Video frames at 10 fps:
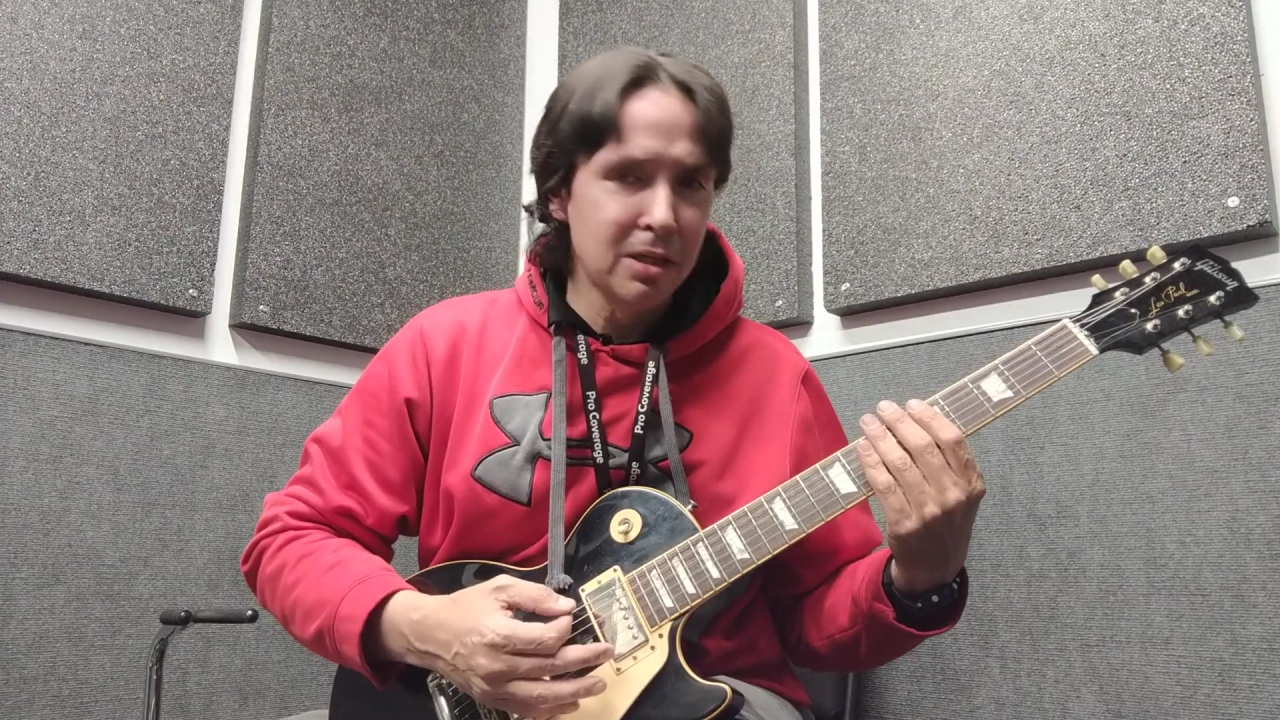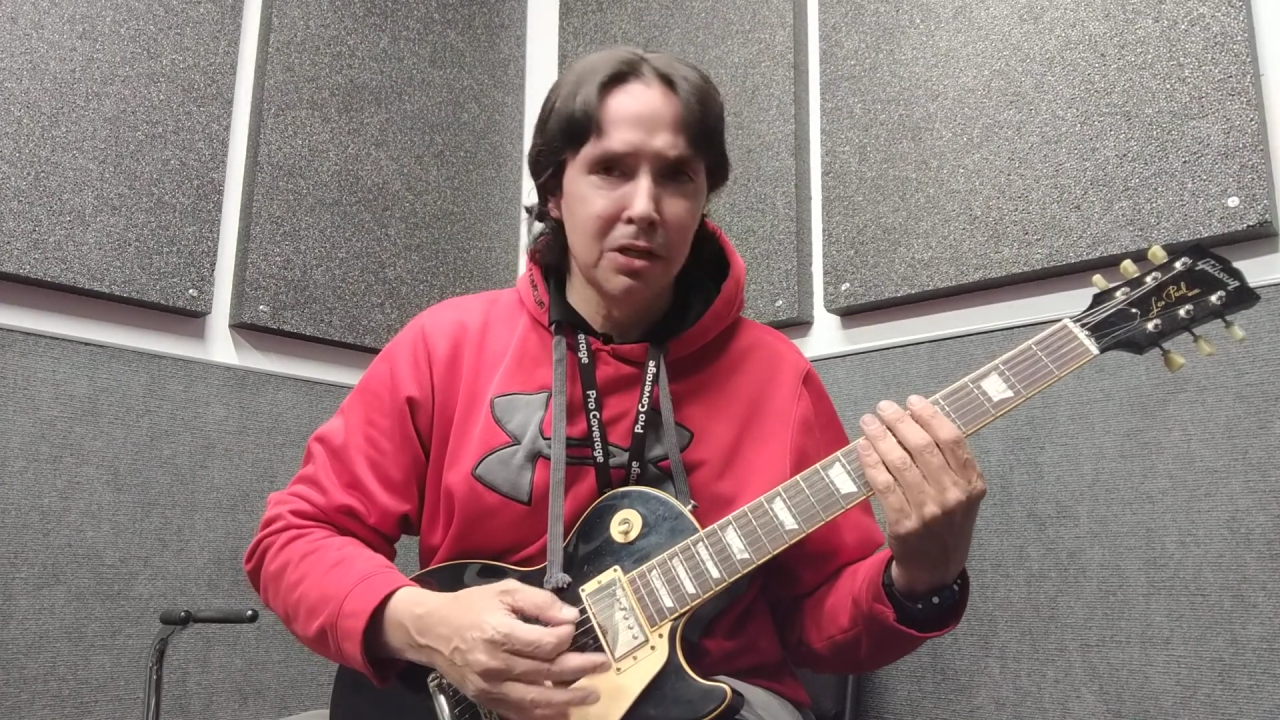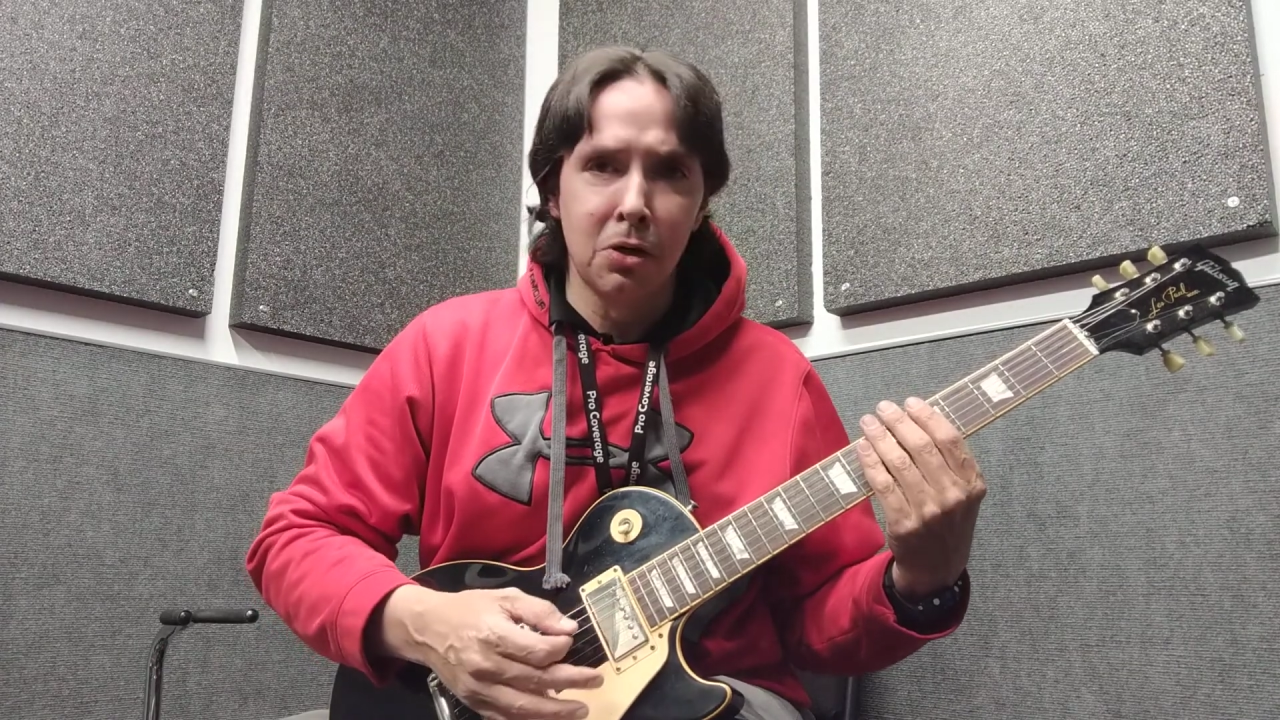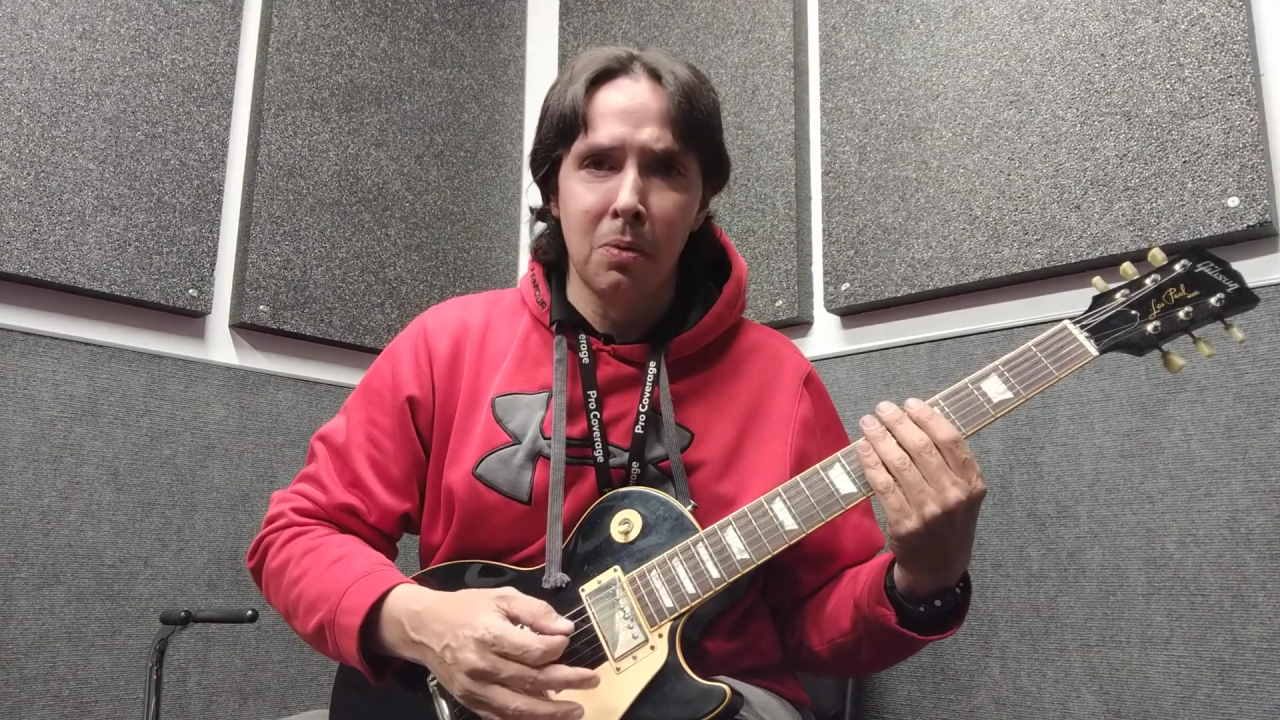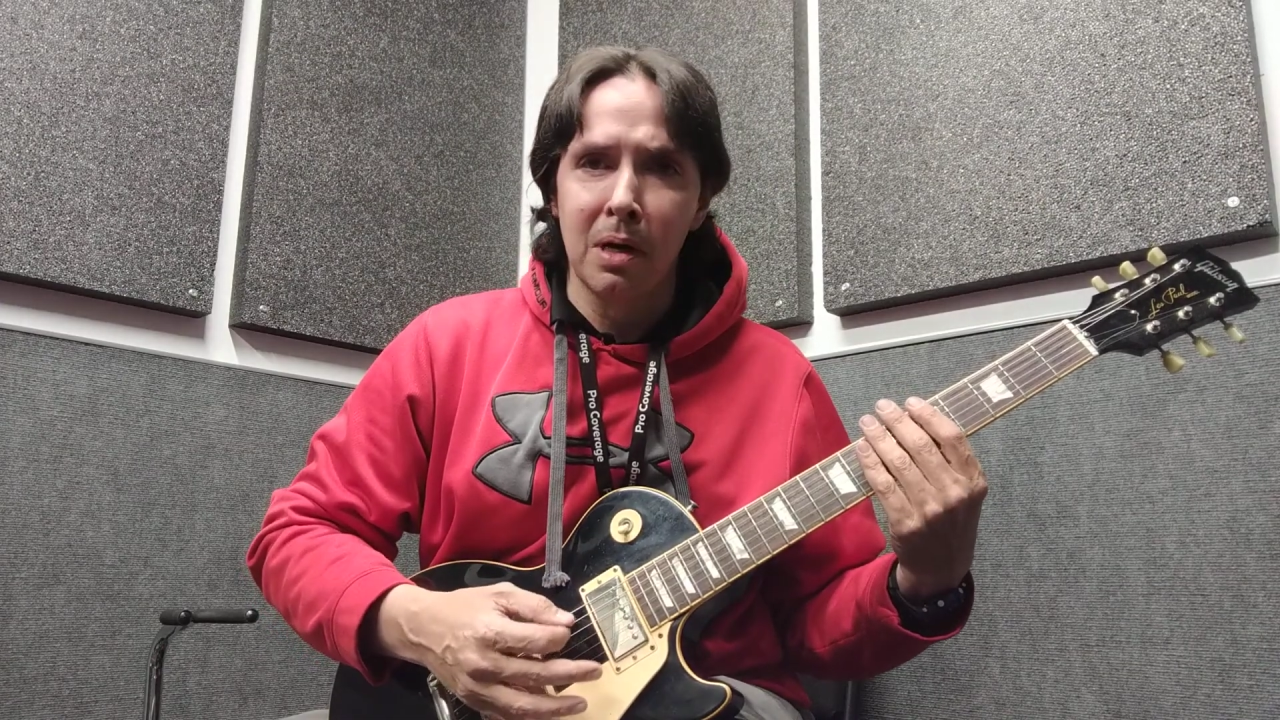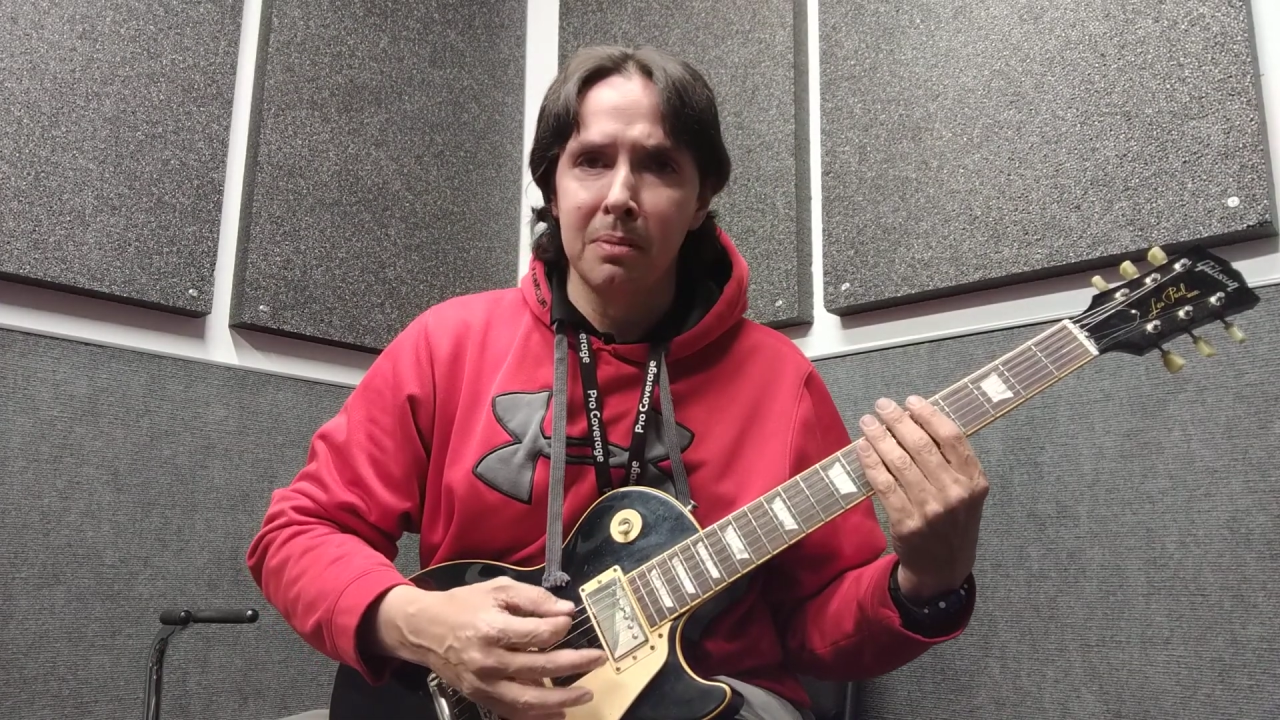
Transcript: and you don't want to